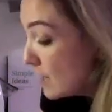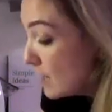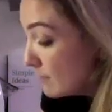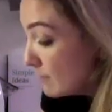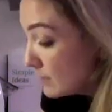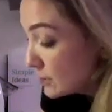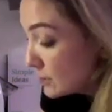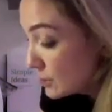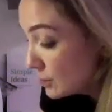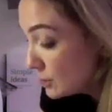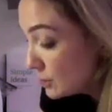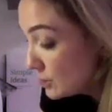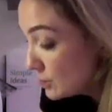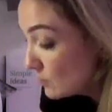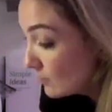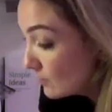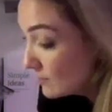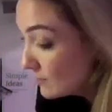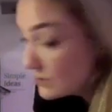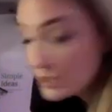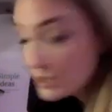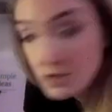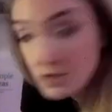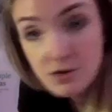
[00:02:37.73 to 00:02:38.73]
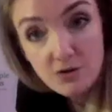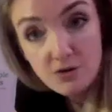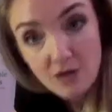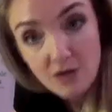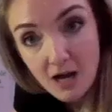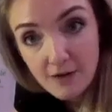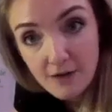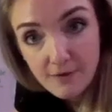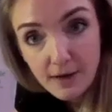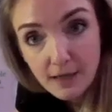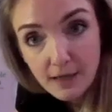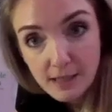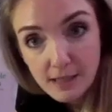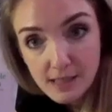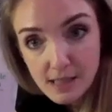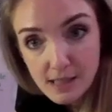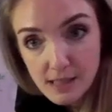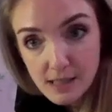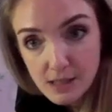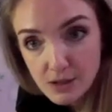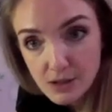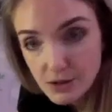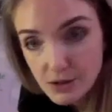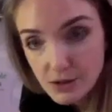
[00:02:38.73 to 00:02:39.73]
But should you want to, you have
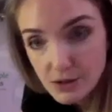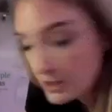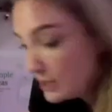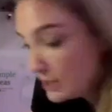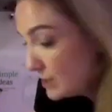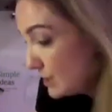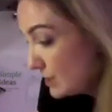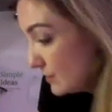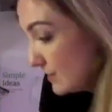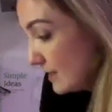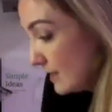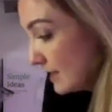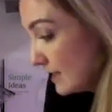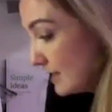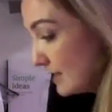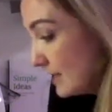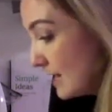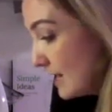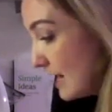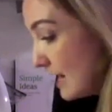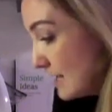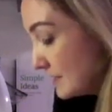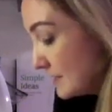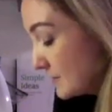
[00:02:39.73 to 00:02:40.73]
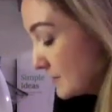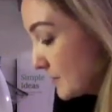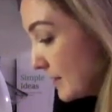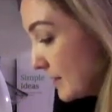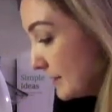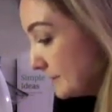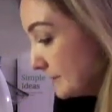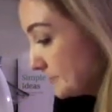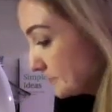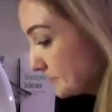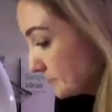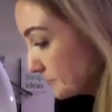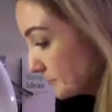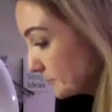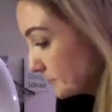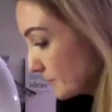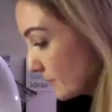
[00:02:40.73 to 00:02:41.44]
access to Cookidoo here as well.